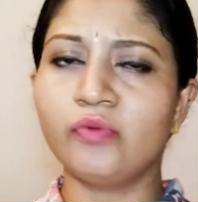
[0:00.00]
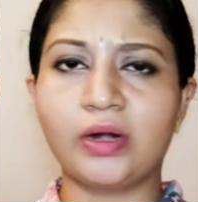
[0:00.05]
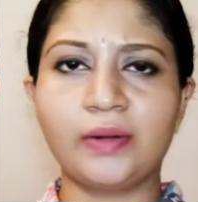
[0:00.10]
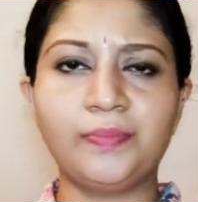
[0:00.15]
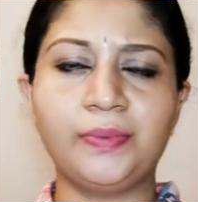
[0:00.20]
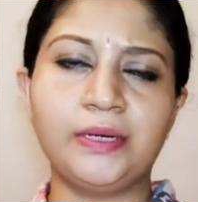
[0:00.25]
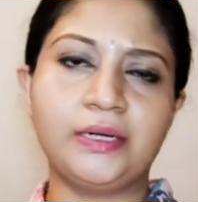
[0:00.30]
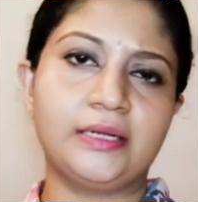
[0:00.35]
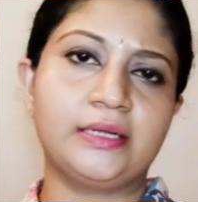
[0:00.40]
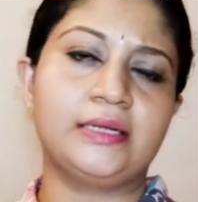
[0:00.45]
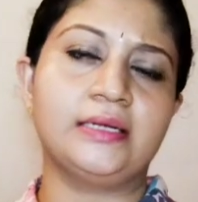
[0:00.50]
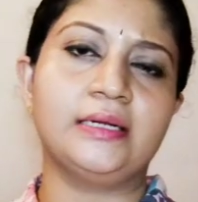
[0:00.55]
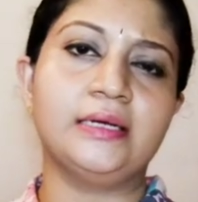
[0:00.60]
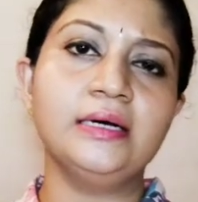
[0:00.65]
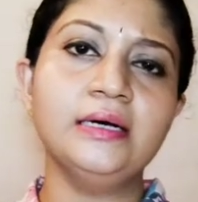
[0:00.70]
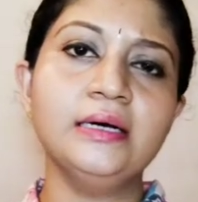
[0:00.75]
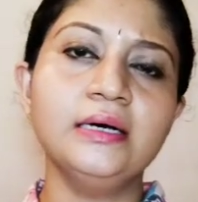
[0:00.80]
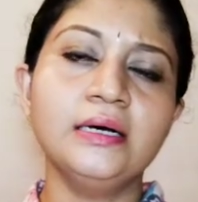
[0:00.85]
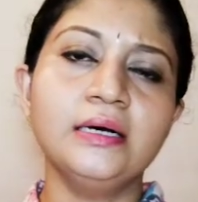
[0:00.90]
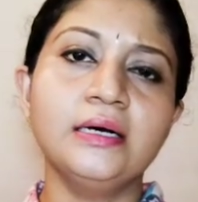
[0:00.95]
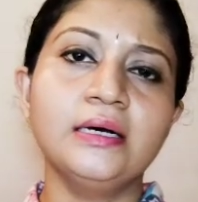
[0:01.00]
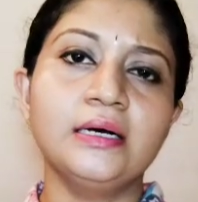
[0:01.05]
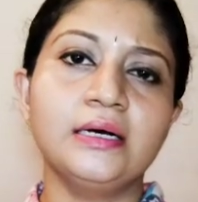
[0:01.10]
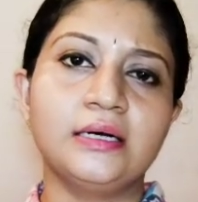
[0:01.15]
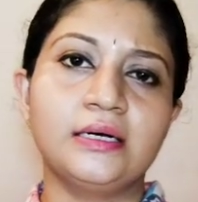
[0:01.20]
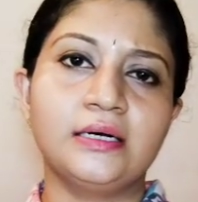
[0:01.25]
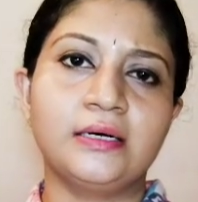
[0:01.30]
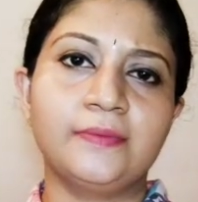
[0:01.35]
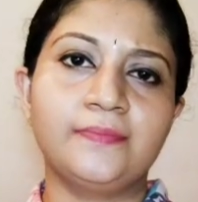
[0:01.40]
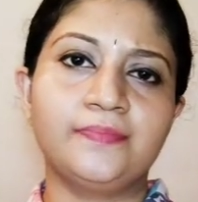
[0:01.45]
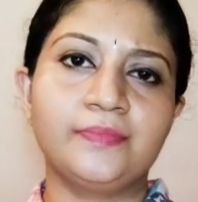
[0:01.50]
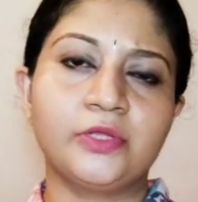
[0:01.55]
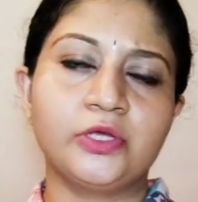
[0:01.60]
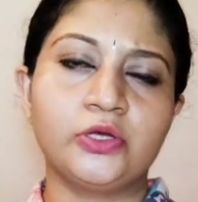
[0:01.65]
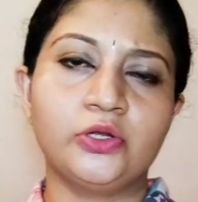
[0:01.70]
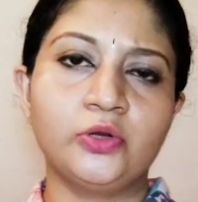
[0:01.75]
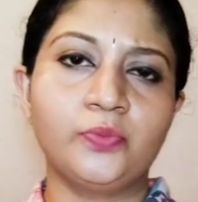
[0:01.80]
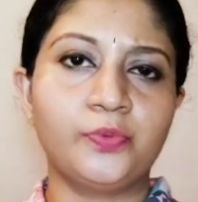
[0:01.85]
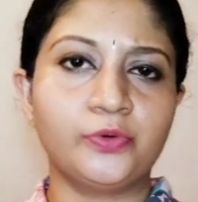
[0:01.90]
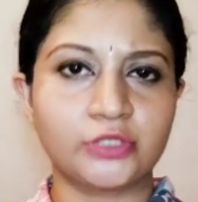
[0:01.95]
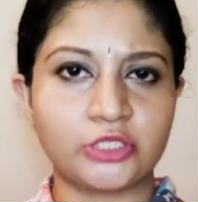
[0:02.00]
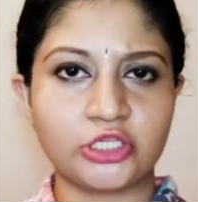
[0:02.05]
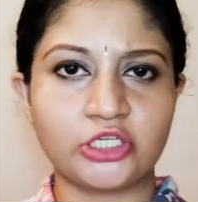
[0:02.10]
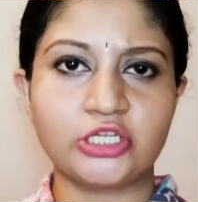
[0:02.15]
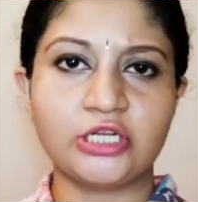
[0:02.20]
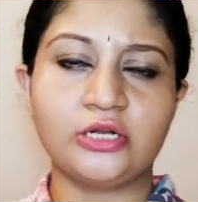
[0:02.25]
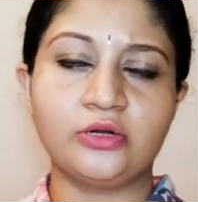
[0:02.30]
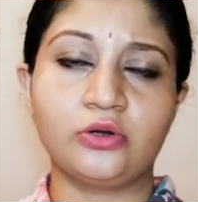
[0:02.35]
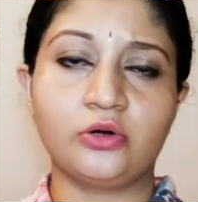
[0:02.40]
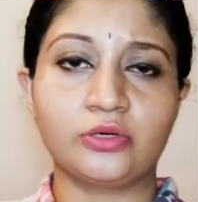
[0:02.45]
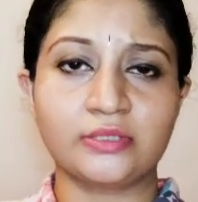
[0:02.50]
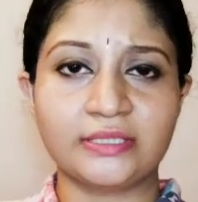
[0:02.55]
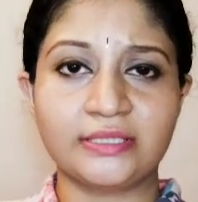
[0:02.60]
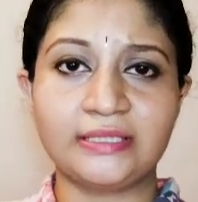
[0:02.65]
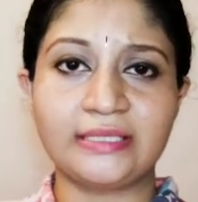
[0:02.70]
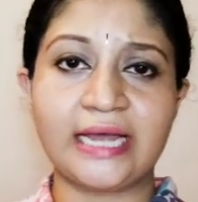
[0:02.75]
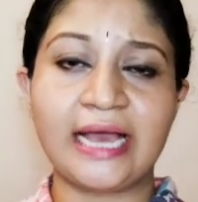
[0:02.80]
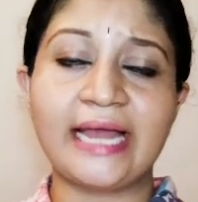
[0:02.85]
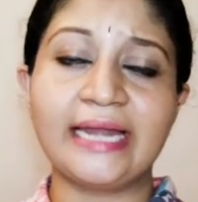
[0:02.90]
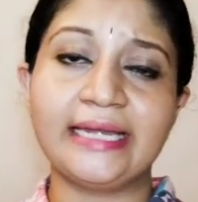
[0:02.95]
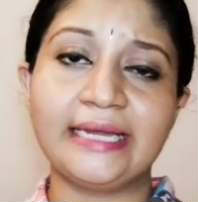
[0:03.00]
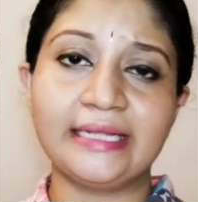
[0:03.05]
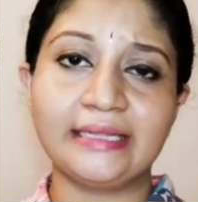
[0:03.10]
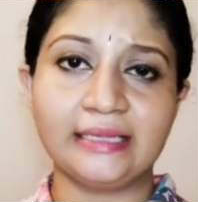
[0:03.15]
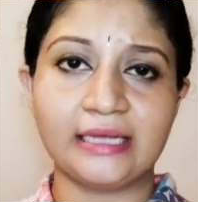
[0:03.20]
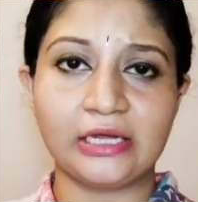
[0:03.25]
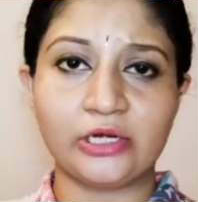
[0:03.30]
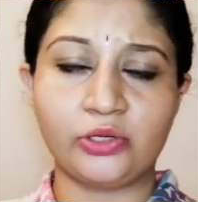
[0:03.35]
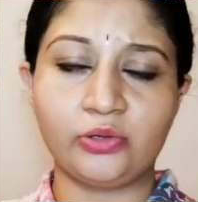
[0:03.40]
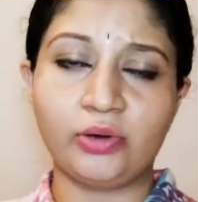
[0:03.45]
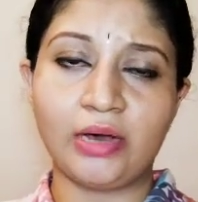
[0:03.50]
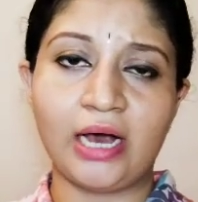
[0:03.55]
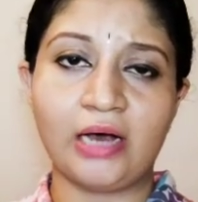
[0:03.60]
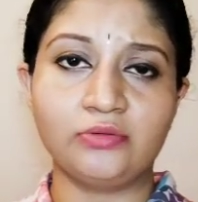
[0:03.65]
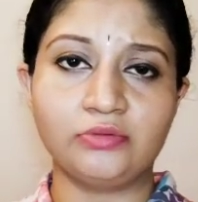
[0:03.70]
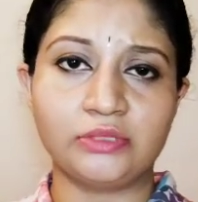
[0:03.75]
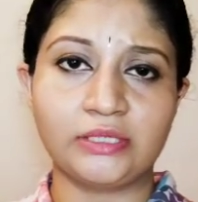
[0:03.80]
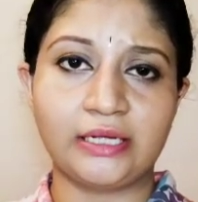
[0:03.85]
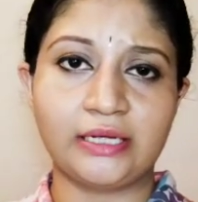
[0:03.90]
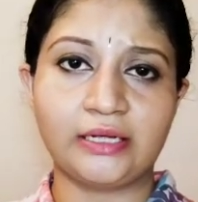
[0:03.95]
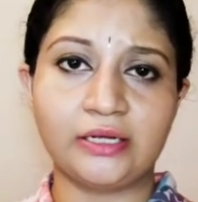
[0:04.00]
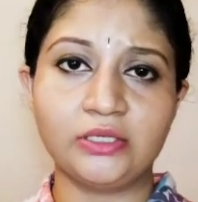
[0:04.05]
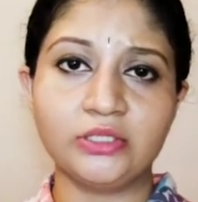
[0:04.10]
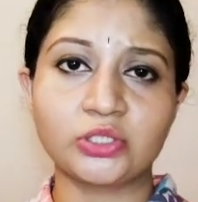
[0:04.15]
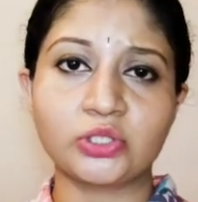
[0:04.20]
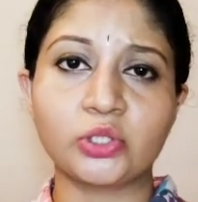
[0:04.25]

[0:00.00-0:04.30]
one particular position or standing that you have taken.